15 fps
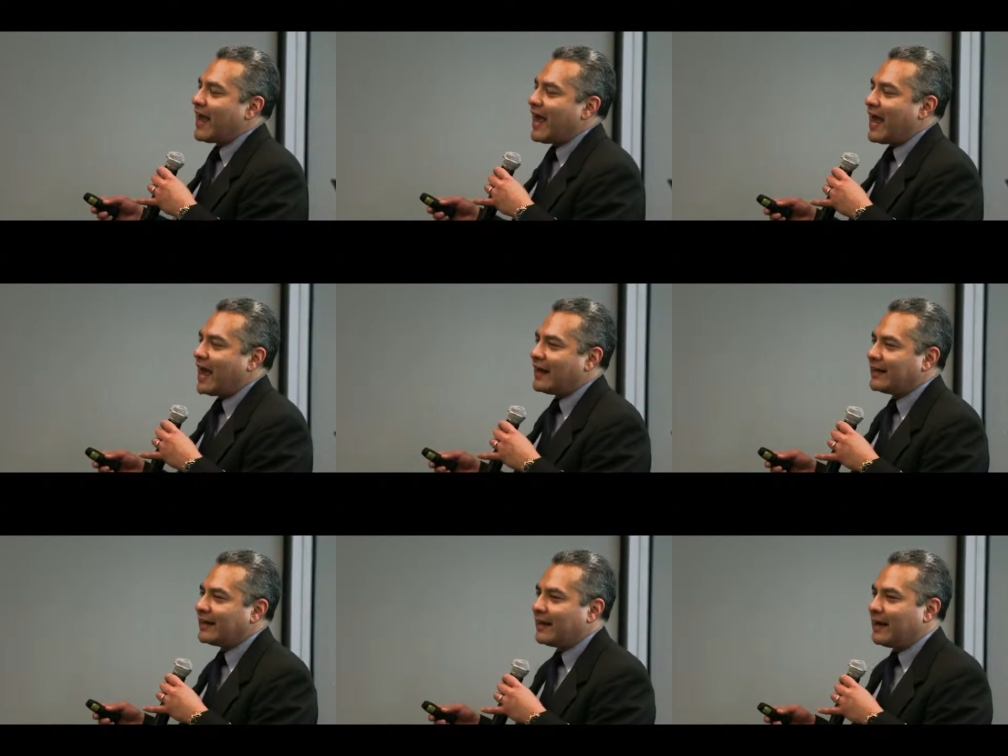
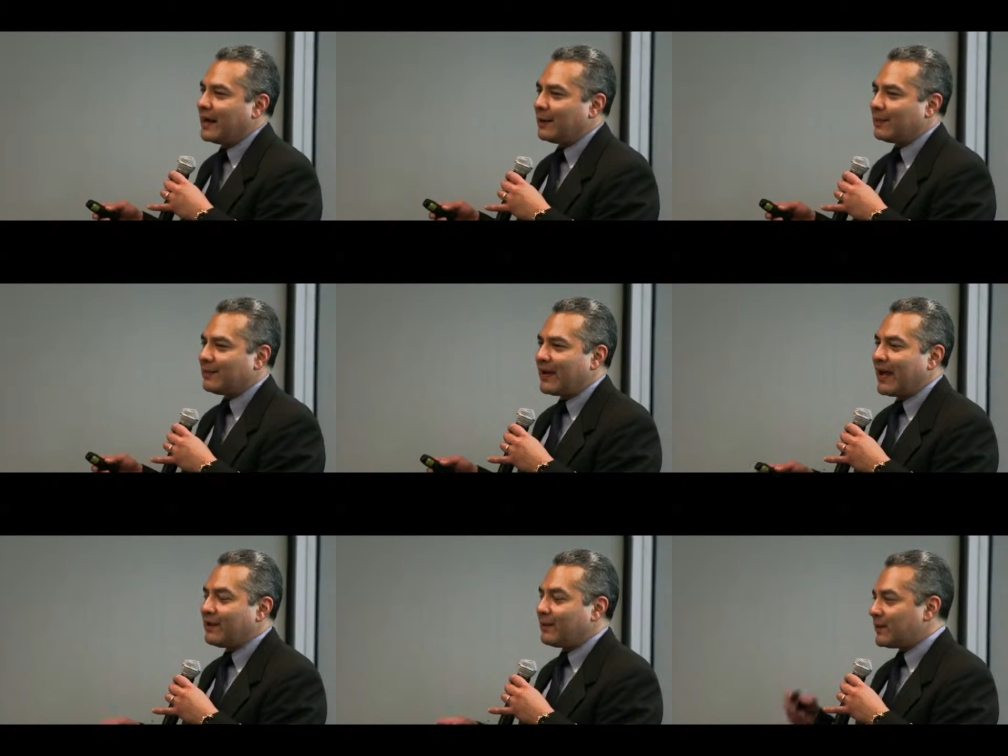
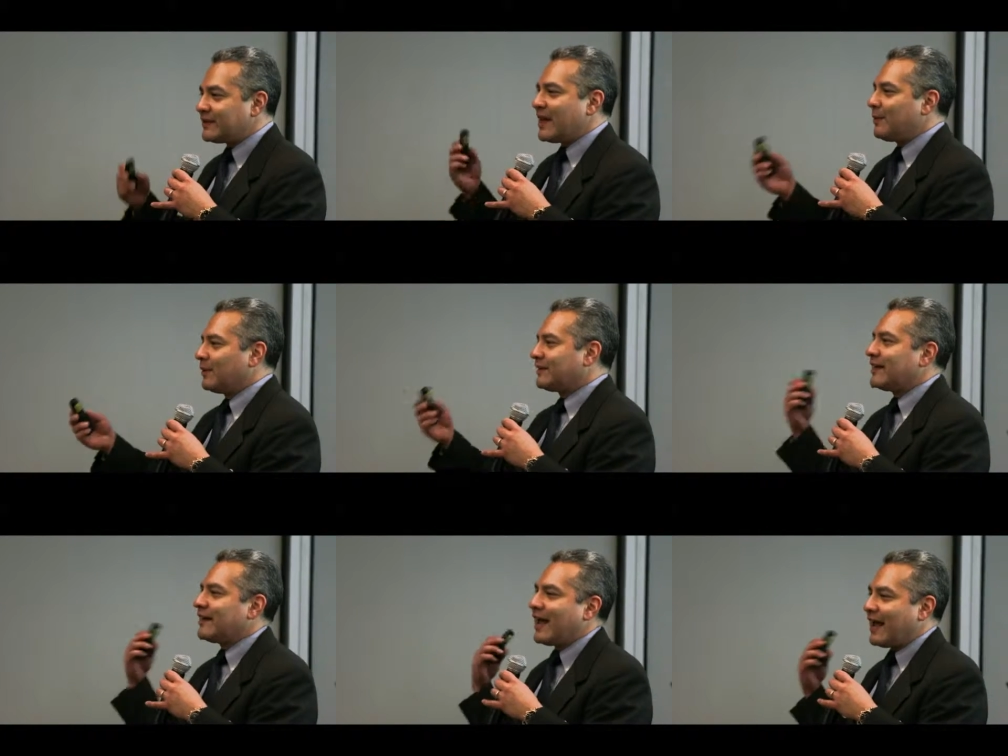and was
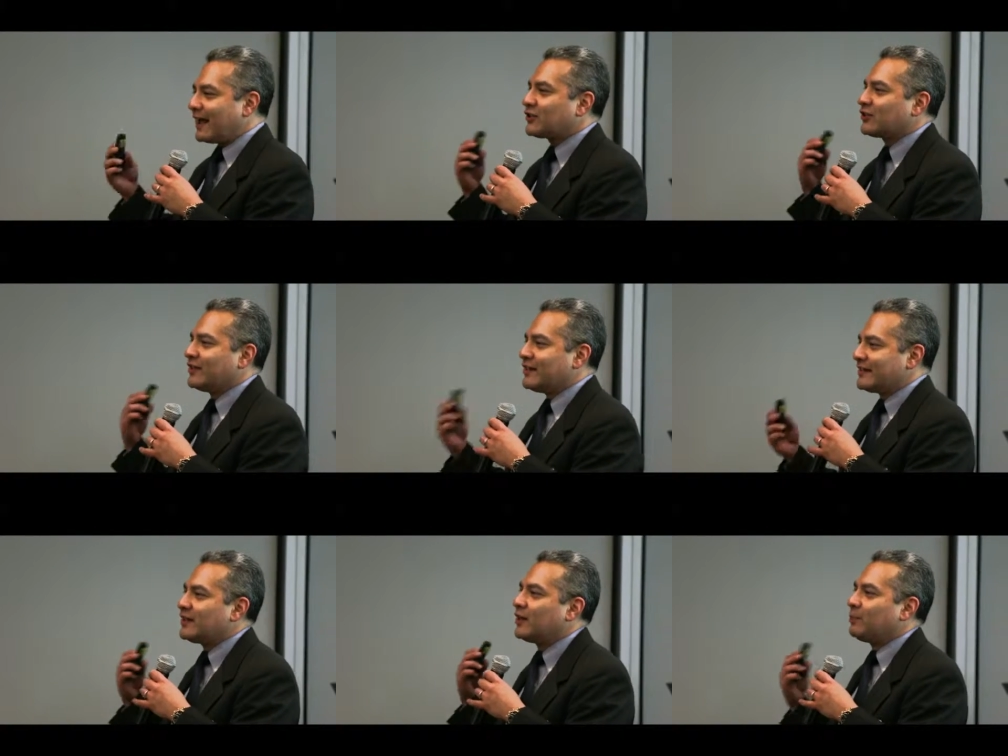able to
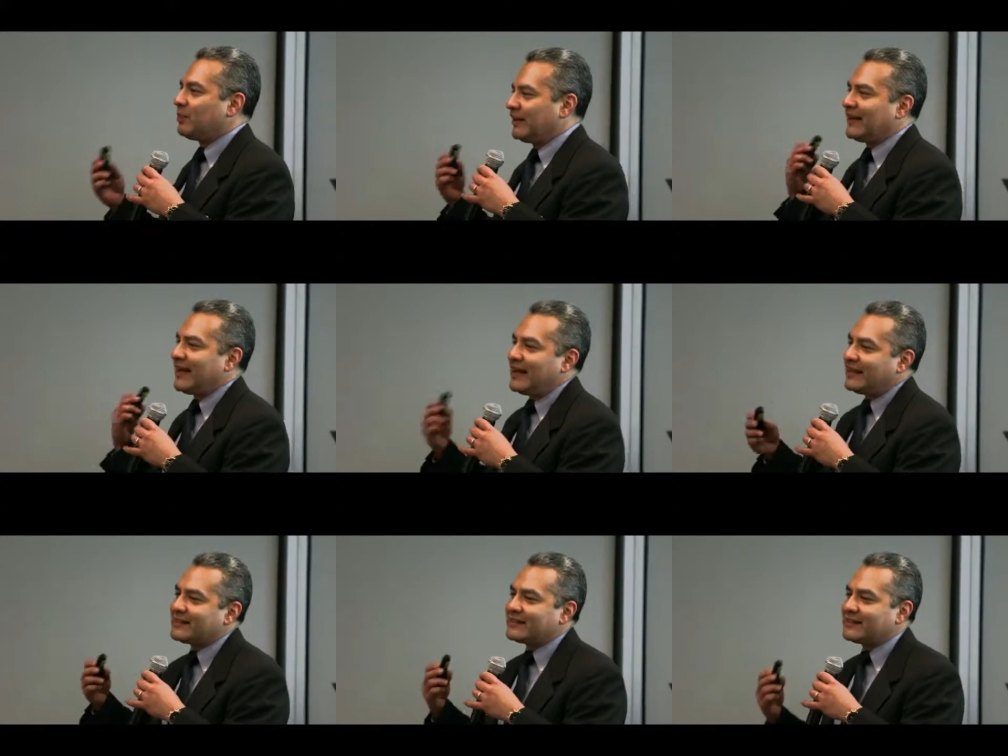actually still
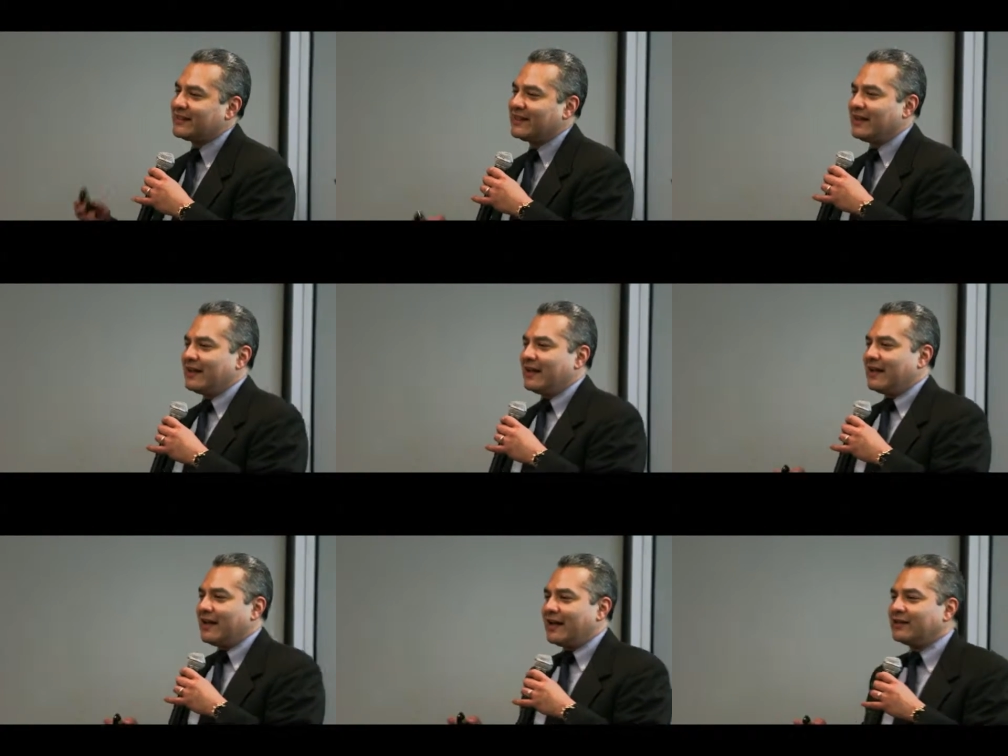place
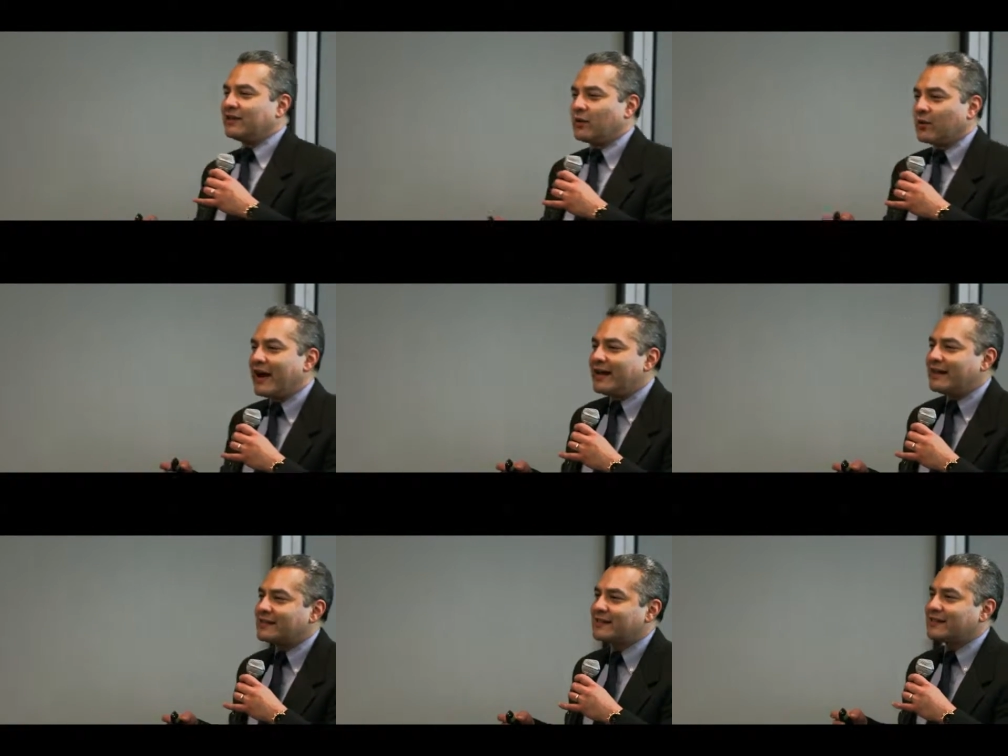in the
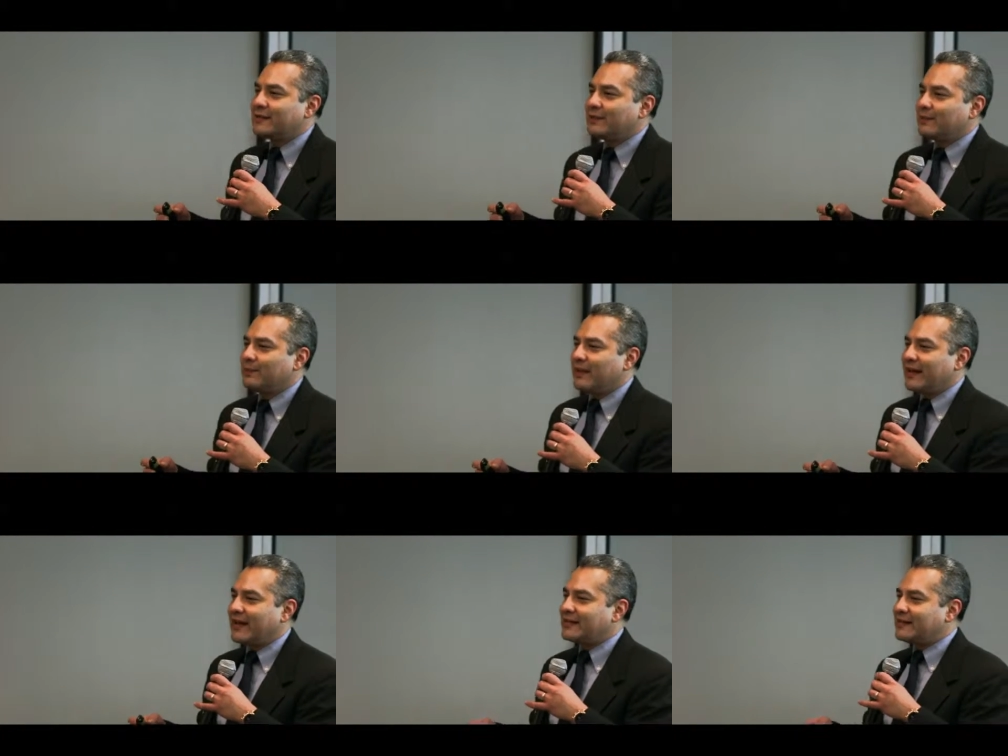race
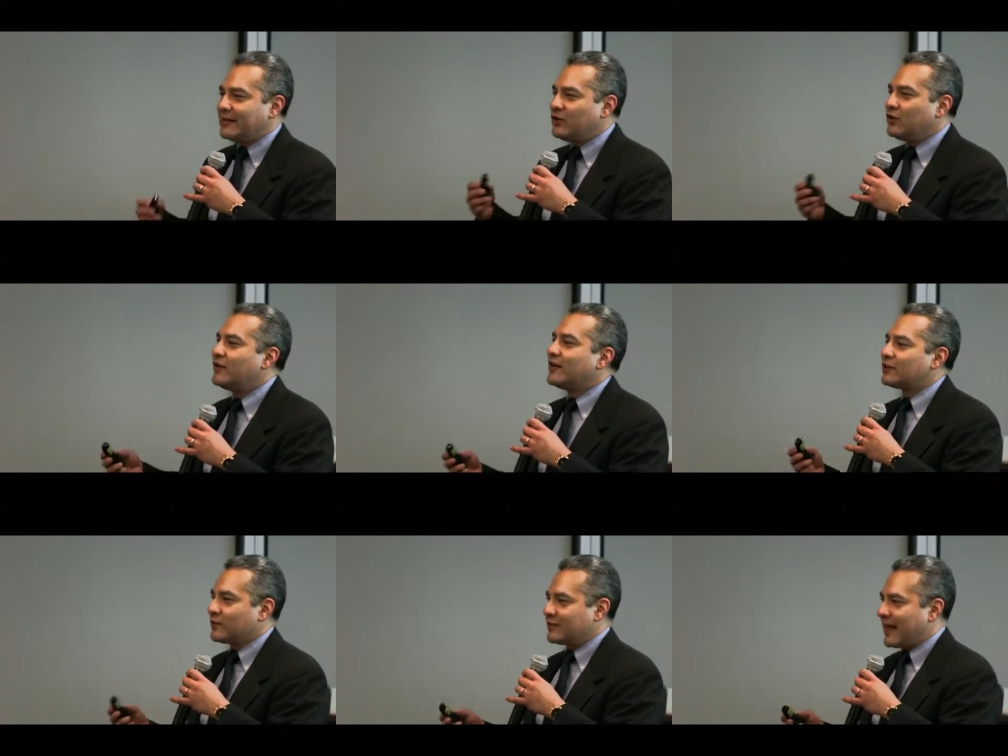because they knew
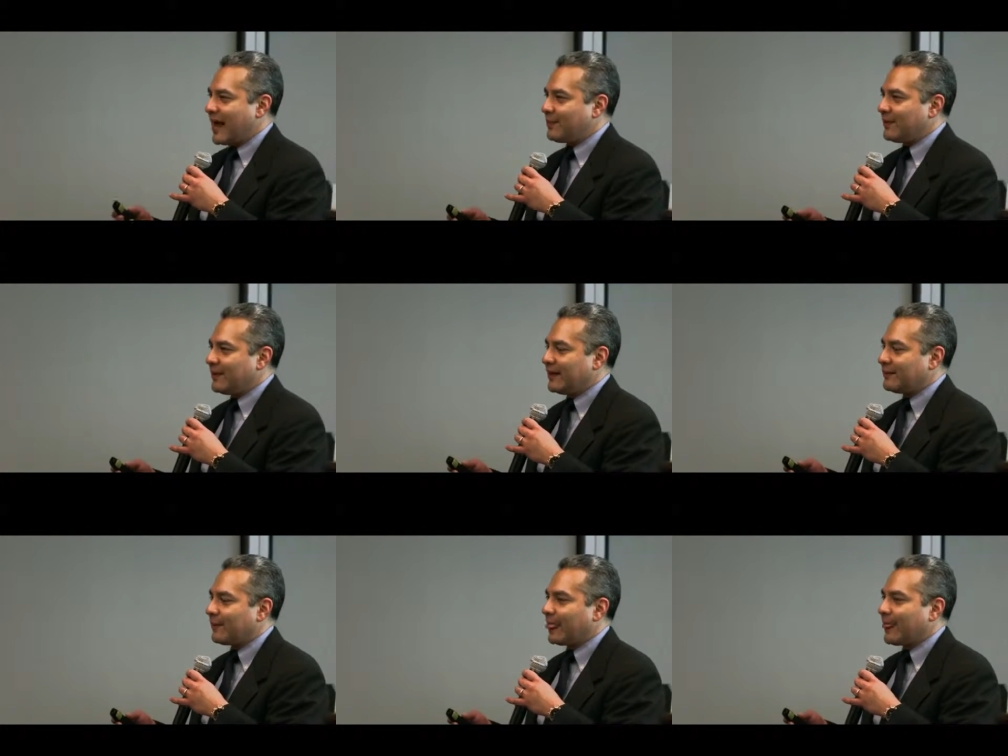this was
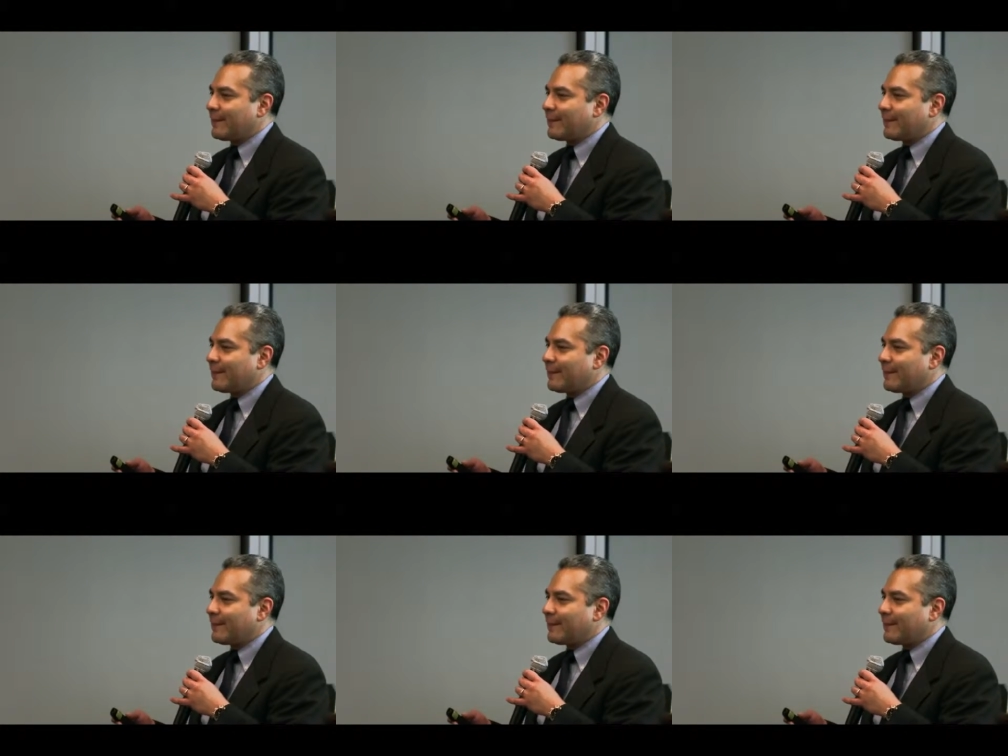happening.